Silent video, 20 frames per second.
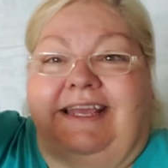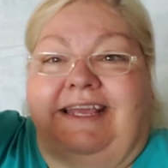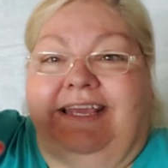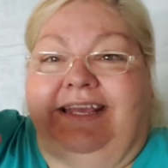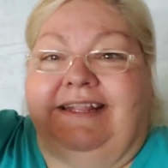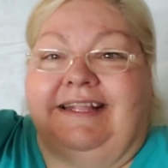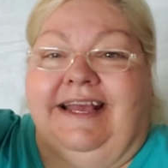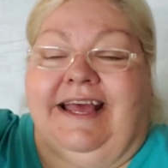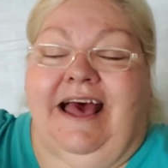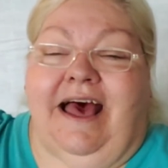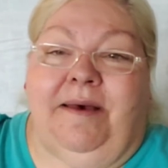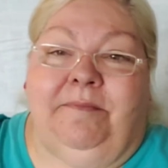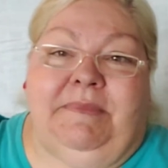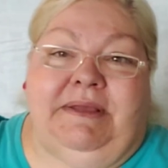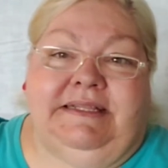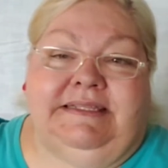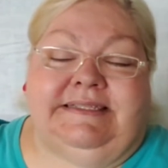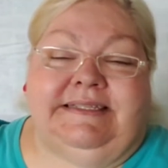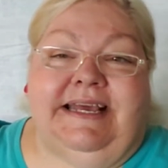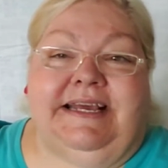in the
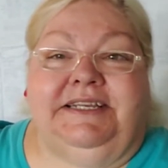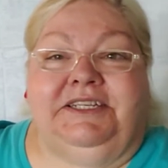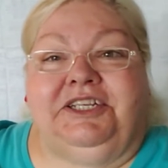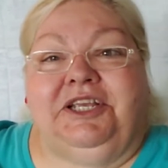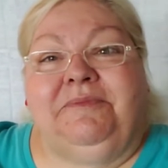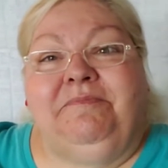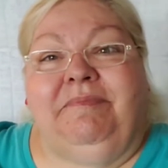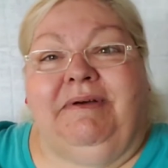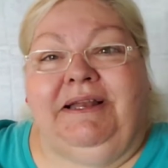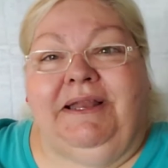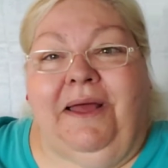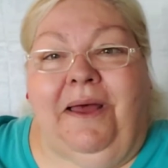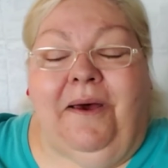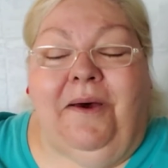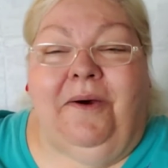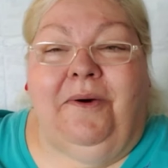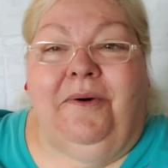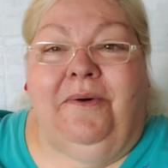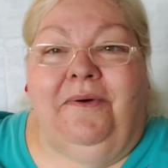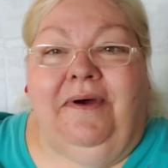comment section
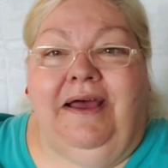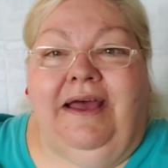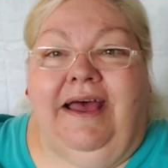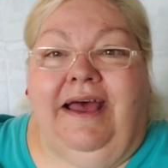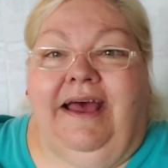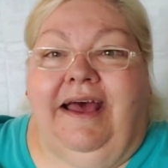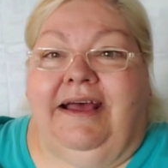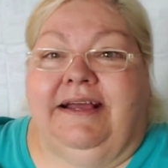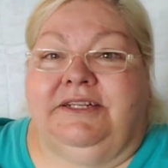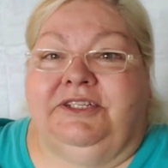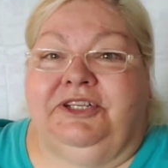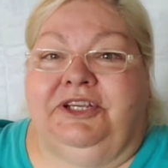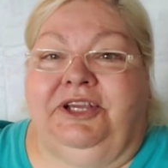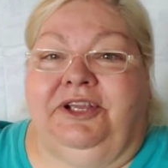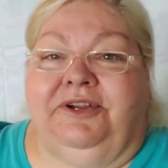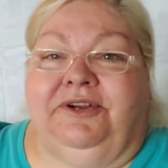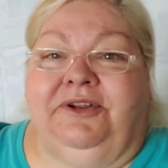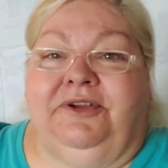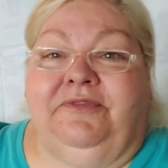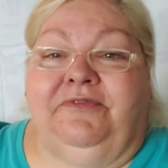below to
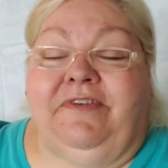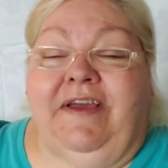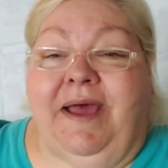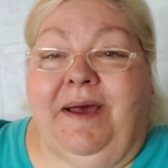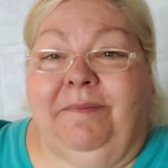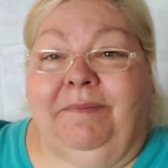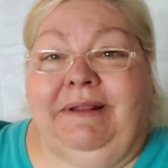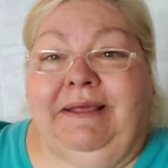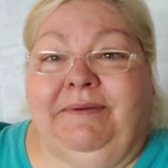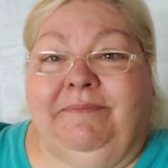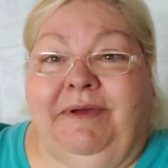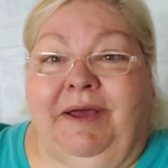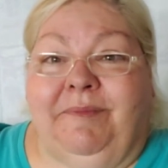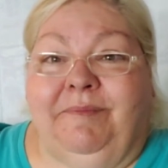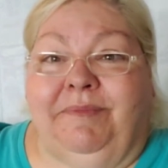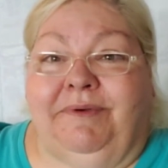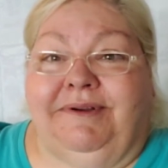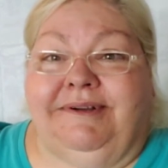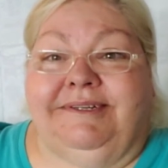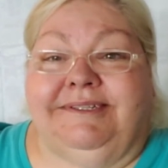your new family
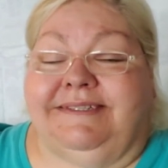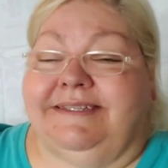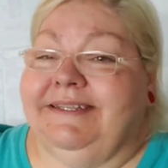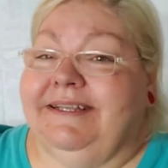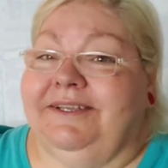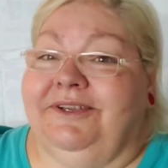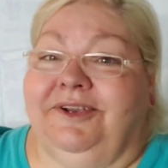members.